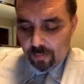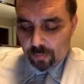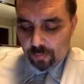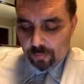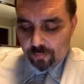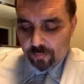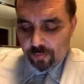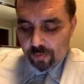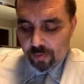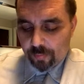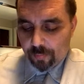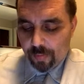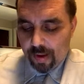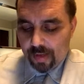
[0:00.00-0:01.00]
when we
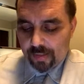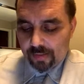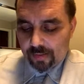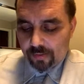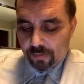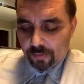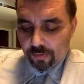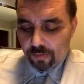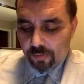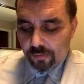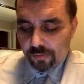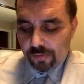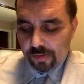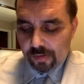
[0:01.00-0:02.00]
feel abandoned.
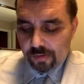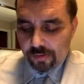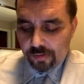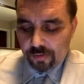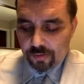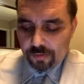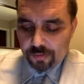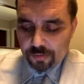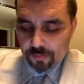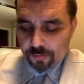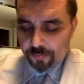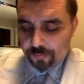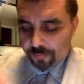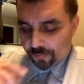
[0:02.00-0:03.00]
Said Sergio.